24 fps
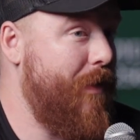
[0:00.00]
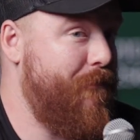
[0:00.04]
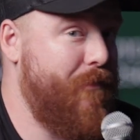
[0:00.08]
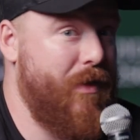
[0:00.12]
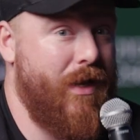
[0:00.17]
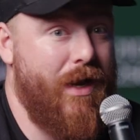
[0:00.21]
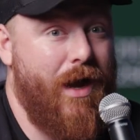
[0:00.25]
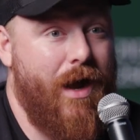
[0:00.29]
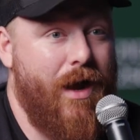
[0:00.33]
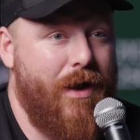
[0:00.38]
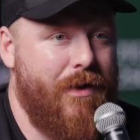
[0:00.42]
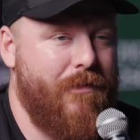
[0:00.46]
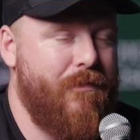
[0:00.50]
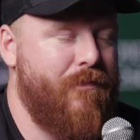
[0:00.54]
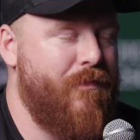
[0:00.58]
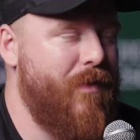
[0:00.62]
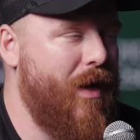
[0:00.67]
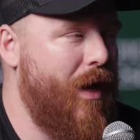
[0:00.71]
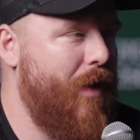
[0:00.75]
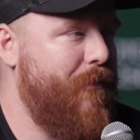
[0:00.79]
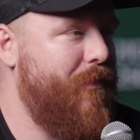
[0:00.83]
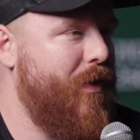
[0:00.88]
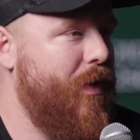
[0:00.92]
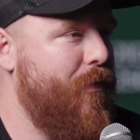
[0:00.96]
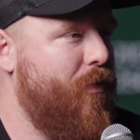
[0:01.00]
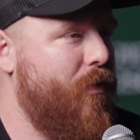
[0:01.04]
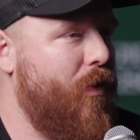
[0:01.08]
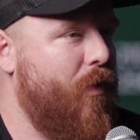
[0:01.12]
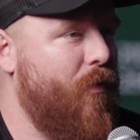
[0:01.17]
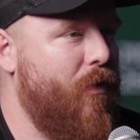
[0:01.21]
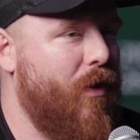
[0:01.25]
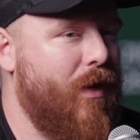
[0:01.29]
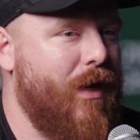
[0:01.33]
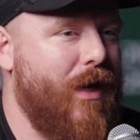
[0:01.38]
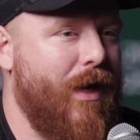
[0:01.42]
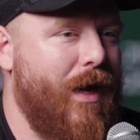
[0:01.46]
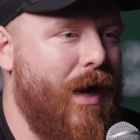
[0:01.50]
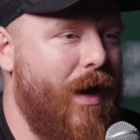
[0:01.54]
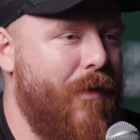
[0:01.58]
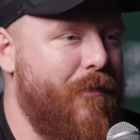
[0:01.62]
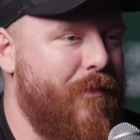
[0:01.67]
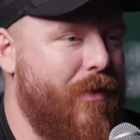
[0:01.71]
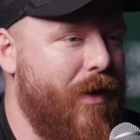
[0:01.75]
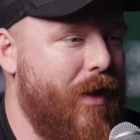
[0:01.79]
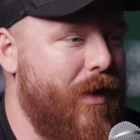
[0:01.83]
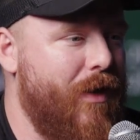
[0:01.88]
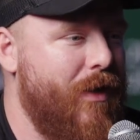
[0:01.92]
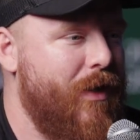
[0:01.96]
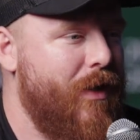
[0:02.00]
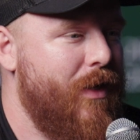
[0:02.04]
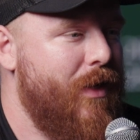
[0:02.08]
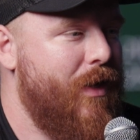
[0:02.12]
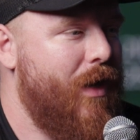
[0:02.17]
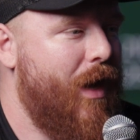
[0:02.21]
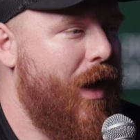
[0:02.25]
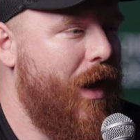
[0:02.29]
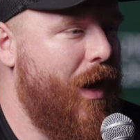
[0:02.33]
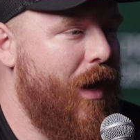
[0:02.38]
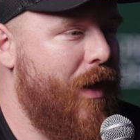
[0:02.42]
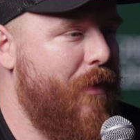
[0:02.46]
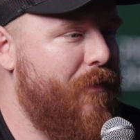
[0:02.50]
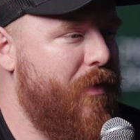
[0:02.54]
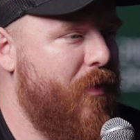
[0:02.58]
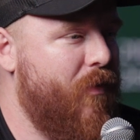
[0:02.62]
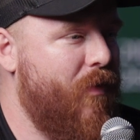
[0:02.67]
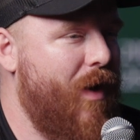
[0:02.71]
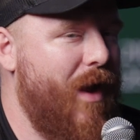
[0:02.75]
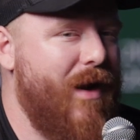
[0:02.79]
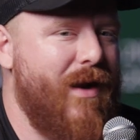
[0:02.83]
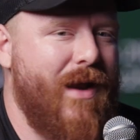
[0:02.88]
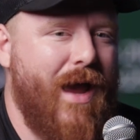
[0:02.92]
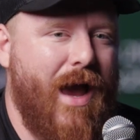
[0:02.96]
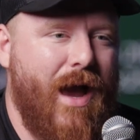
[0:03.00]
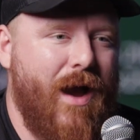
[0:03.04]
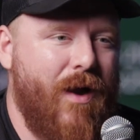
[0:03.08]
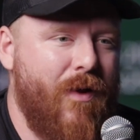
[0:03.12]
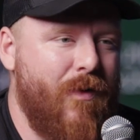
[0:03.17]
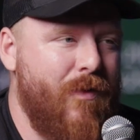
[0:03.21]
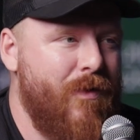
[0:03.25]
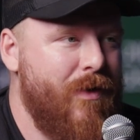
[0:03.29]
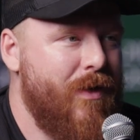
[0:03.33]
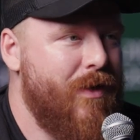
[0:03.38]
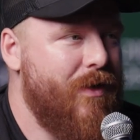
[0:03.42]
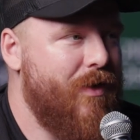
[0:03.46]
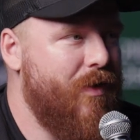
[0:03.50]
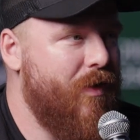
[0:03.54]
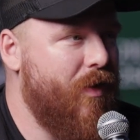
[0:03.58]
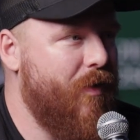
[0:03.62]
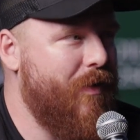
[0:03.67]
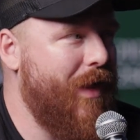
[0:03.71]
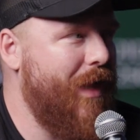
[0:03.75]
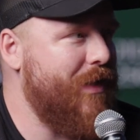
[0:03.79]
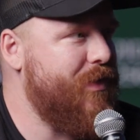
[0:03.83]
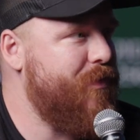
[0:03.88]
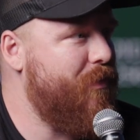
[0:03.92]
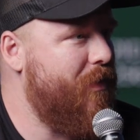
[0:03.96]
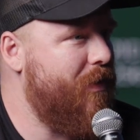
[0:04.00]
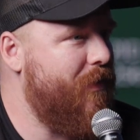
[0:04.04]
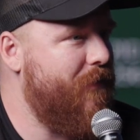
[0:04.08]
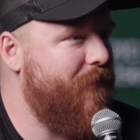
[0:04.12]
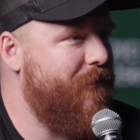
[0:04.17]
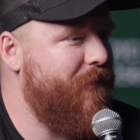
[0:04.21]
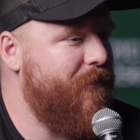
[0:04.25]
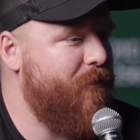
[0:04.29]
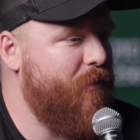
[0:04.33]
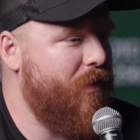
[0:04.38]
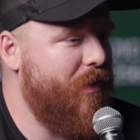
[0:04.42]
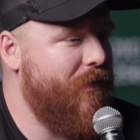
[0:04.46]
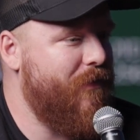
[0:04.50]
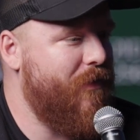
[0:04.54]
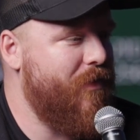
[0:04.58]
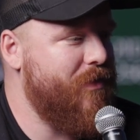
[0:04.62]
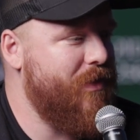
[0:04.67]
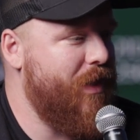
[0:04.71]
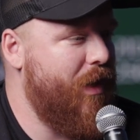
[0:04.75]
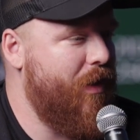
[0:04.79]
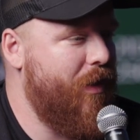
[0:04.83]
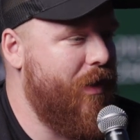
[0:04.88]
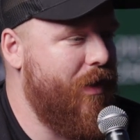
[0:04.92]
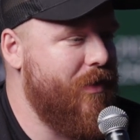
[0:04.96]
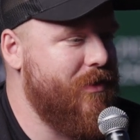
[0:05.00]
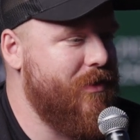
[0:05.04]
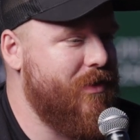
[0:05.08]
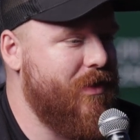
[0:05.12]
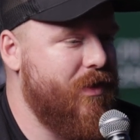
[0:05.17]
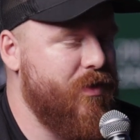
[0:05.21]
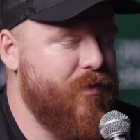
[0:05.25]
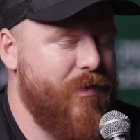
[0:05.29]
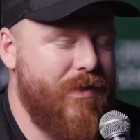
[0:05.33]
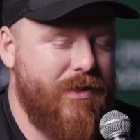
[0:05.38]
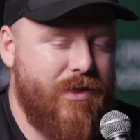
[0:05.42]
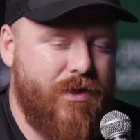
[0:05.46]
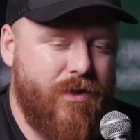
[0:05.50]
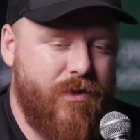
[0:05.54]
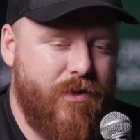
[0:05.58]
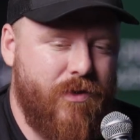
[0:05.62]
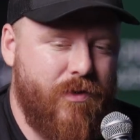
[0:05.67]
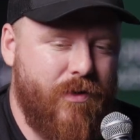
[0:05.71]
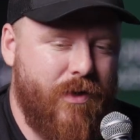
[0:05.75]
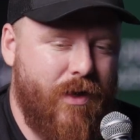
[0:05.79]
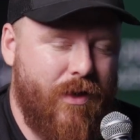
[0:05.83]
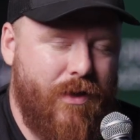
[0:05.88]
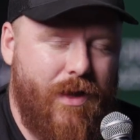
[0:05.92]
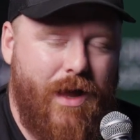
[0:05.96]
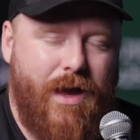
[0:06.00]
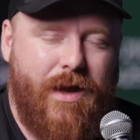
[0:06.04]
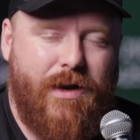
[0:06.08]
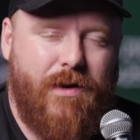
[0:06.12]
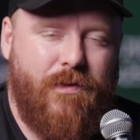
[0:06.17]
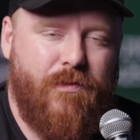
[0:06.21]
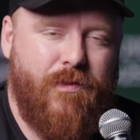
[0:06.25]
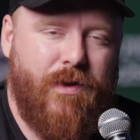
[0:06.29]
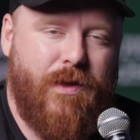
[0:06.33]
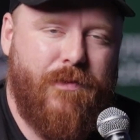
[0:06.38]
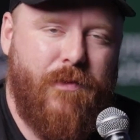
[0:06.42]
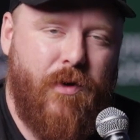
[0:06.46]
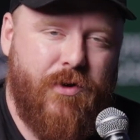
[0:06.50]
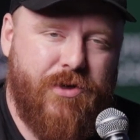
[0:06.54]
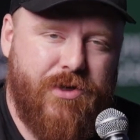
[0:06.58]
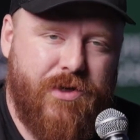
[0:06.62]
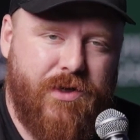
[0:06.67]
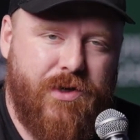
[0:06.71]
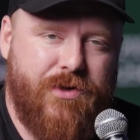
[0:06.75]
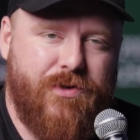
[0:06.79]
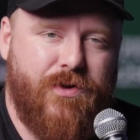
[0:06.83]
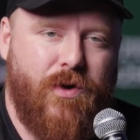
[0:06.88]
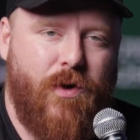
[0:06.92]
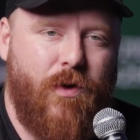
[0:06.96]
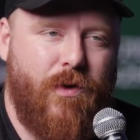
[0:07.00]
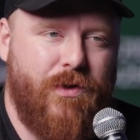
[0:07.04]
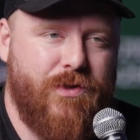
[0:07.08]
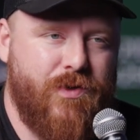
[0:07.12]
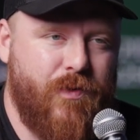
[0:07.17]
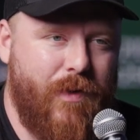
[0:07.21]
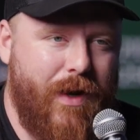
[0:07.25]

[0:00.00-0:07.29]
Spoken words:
beyond. People are working on, but right now, that's one of those areas, because we do a lot with motion control as